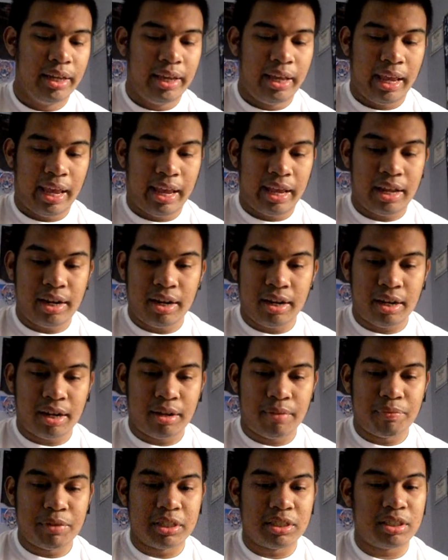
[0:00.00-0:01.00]
and
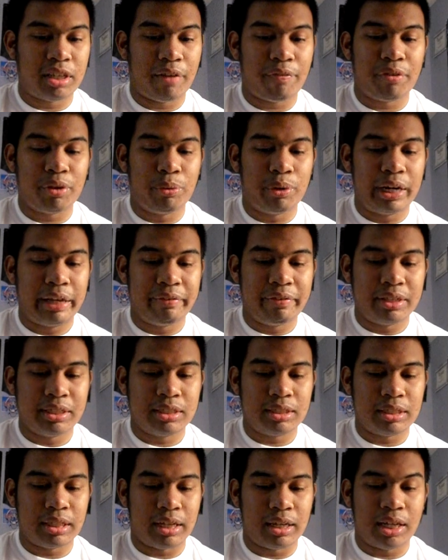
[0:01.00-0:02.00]
it's definitely one of its
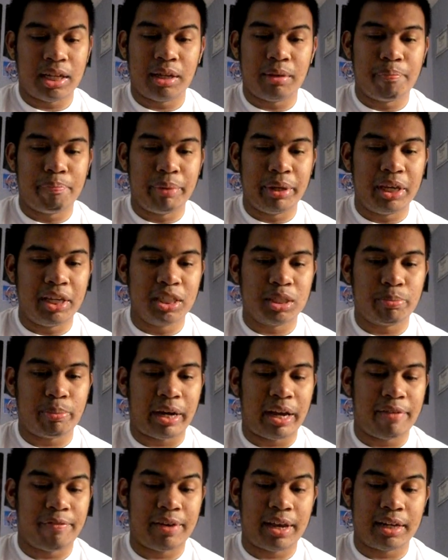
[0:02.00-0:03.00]
biggest buy
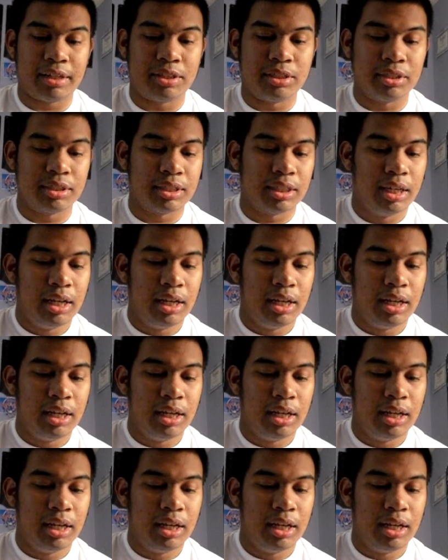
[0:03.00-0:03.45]
factors.